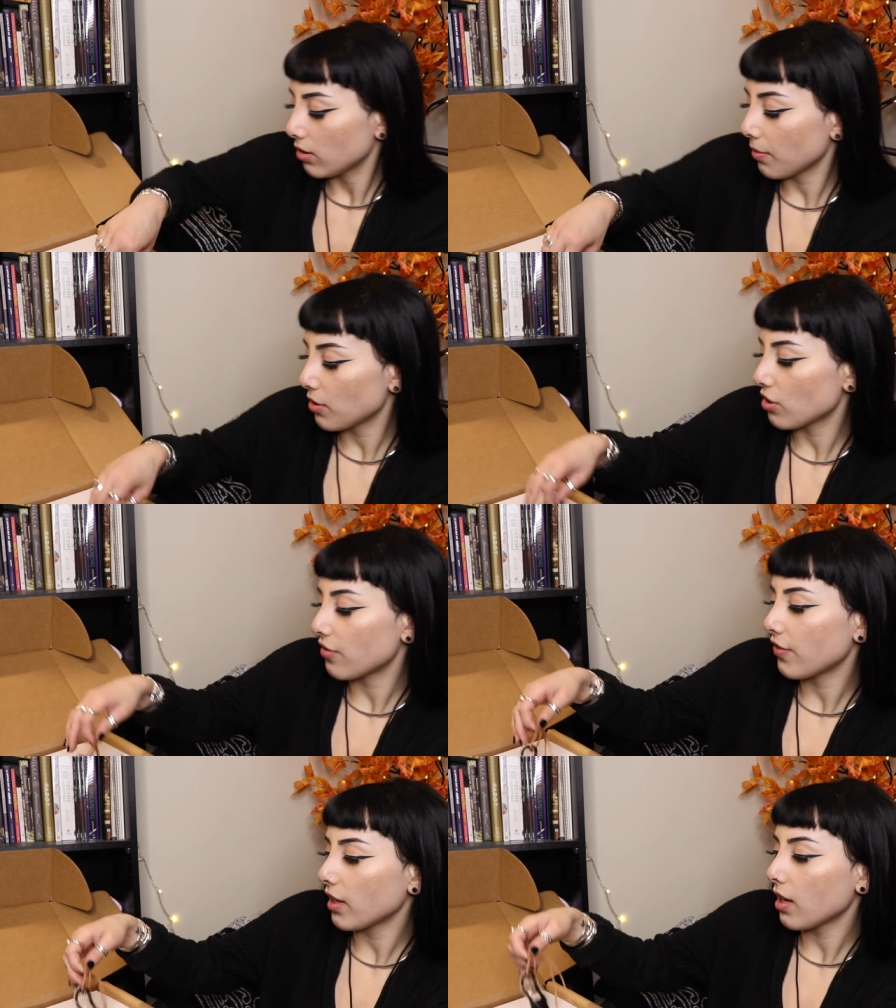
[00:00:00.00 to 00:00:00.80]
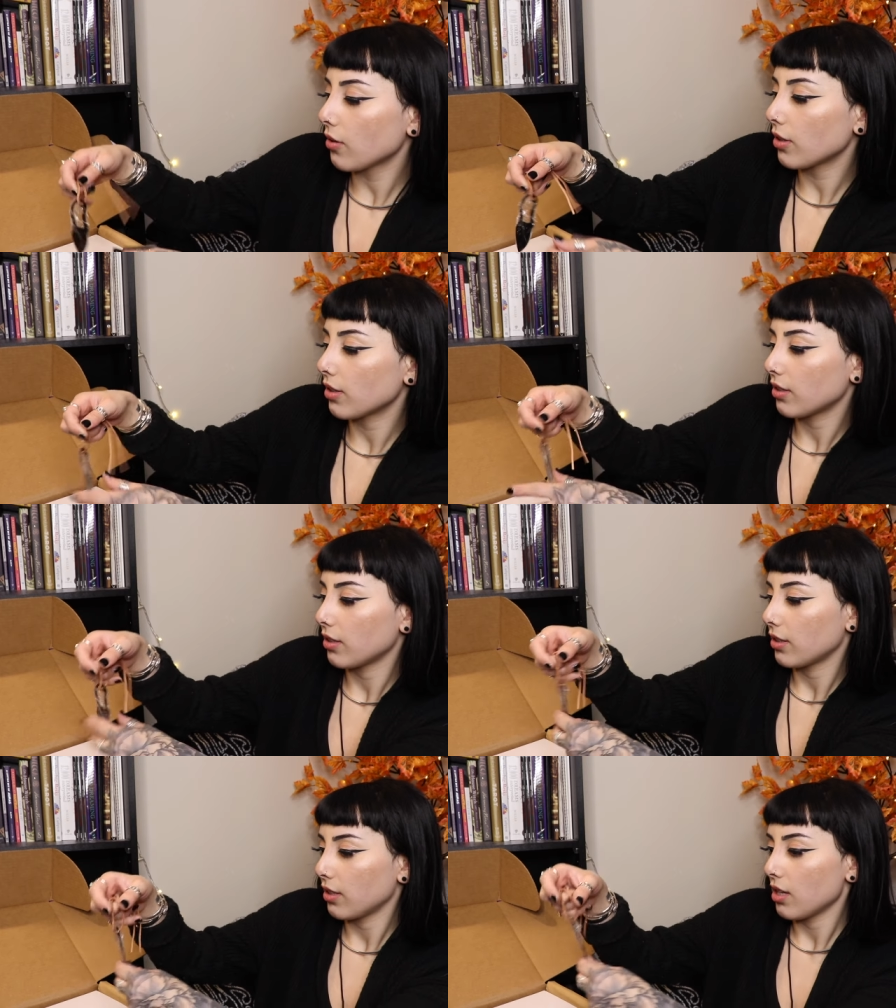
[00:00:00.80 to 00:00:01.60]
Something just fell out.
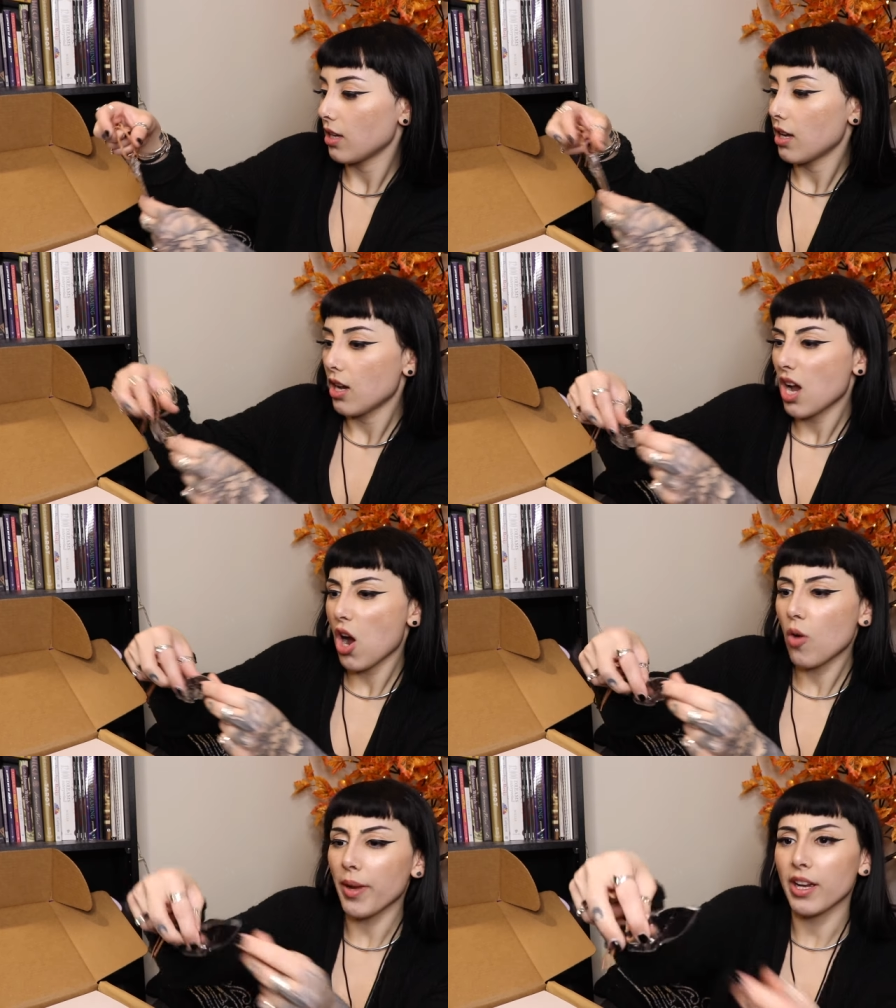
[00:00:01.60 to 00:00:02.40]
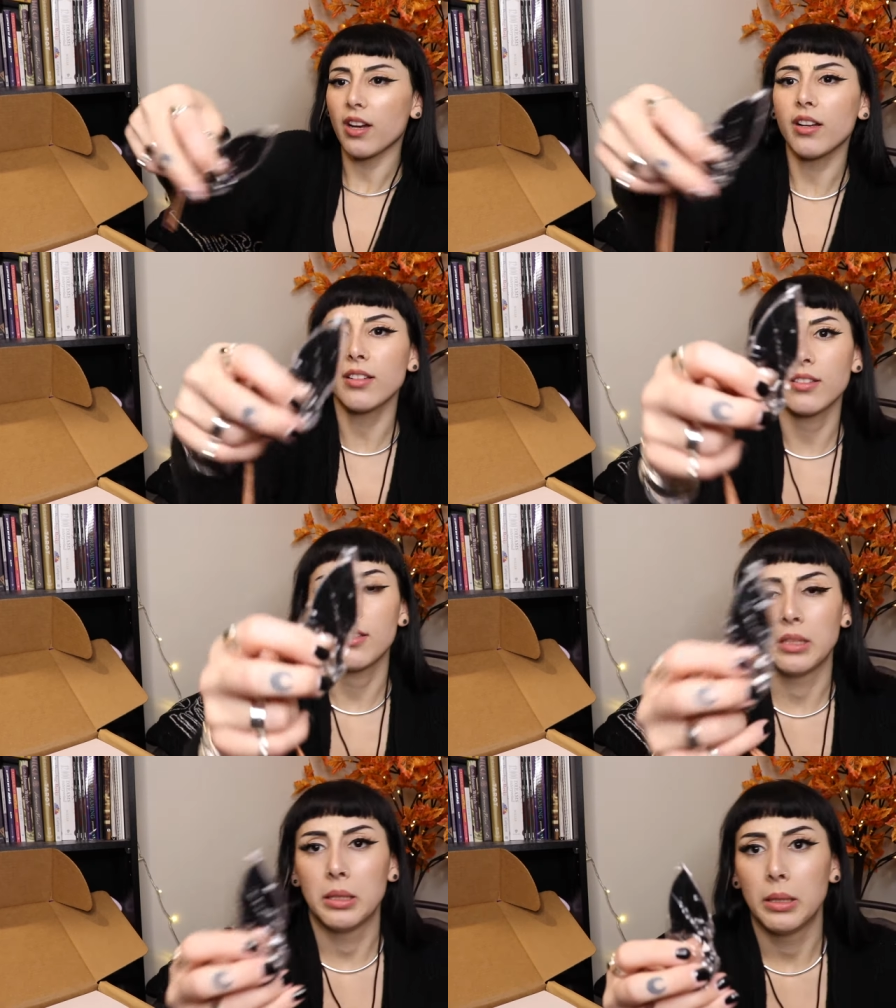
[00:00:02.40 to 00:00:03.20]
Oh my god,
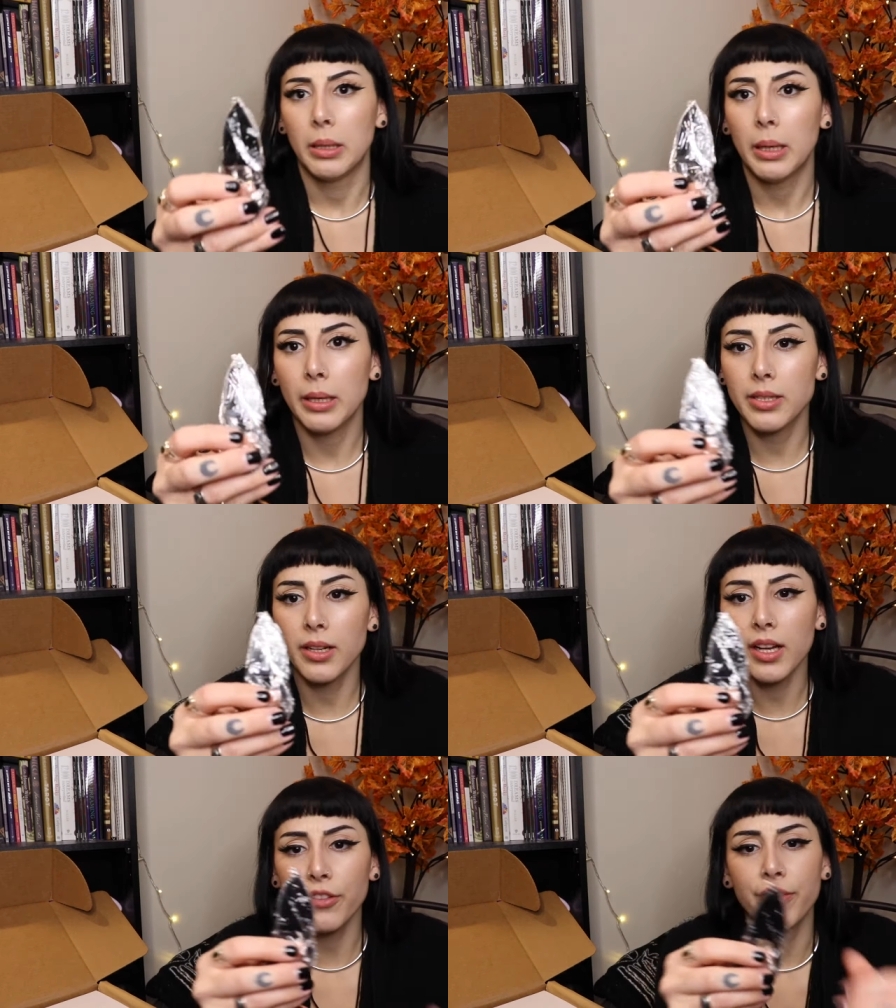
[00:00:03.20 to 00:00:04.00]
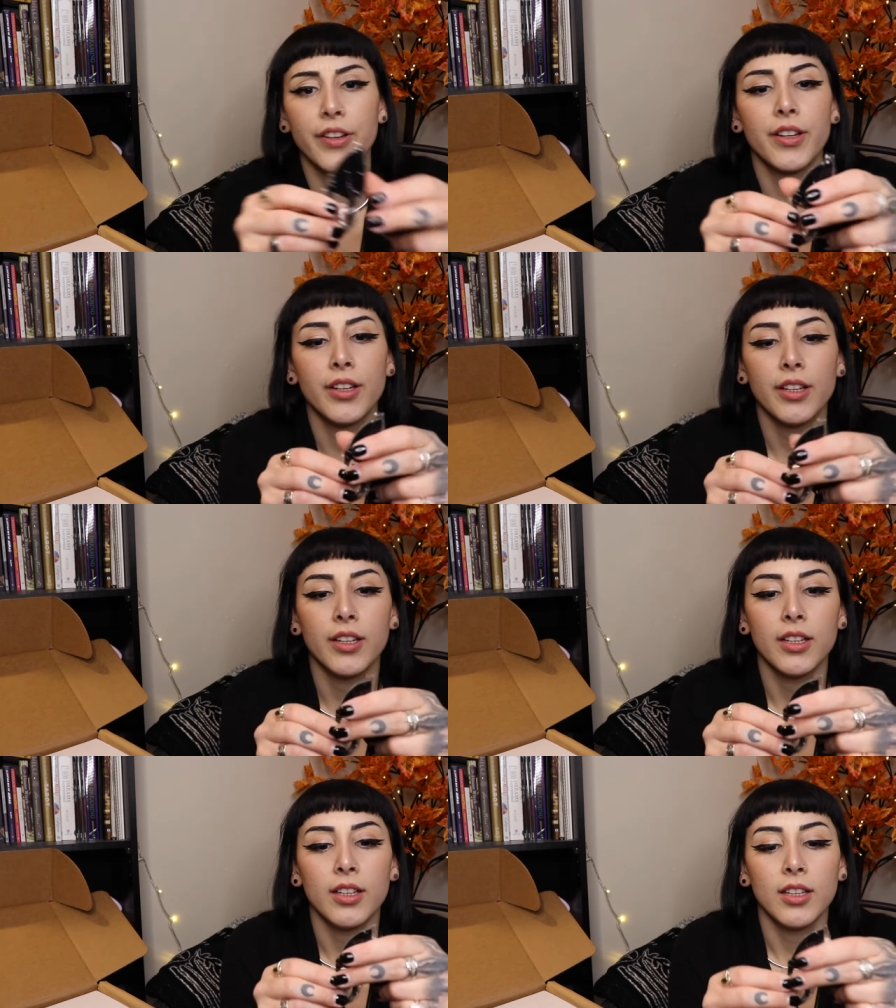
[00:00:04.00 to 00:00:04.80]
it's a
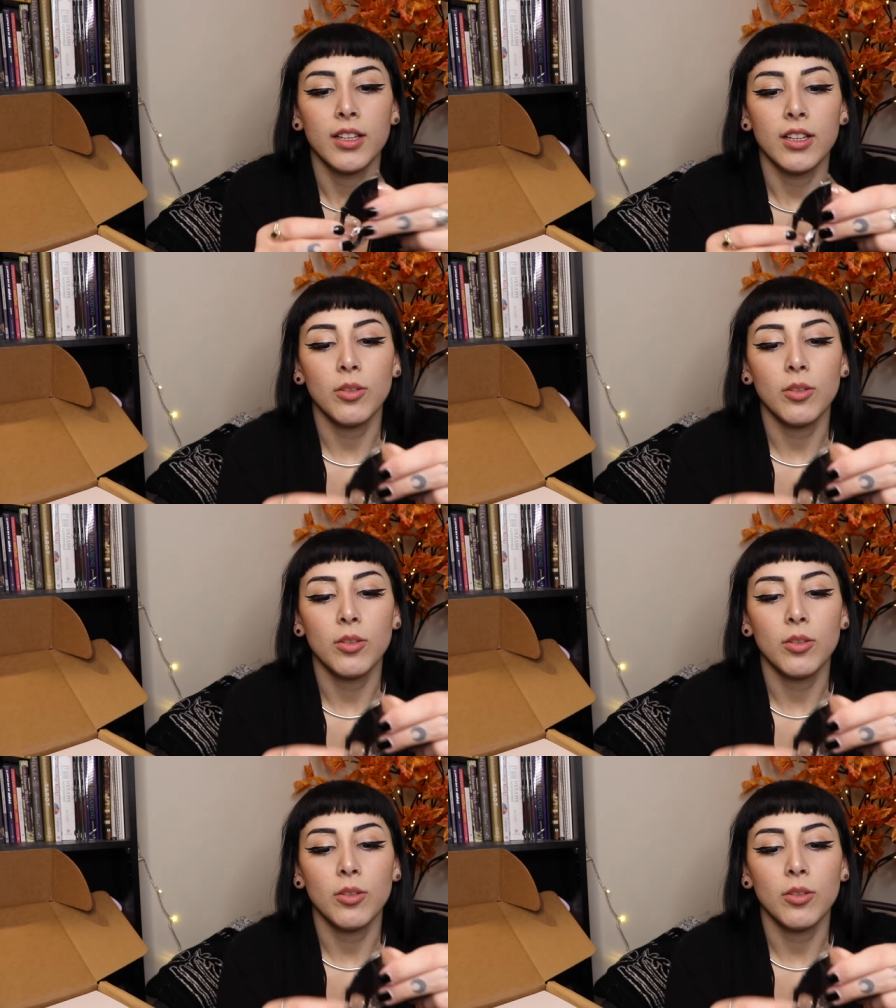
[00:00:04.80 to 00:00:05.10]
knife!